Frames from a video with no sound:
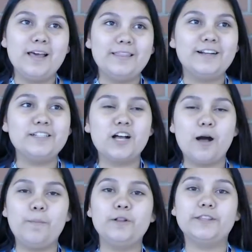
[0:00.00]
There's a
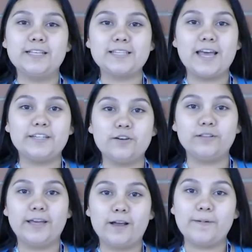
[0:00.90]
couple things I don't
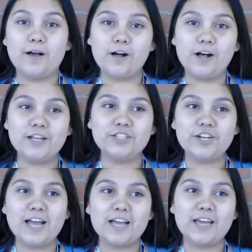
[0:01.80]
like about college
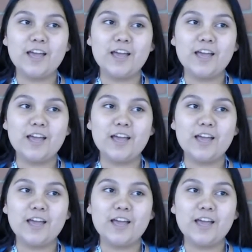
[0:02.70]
track,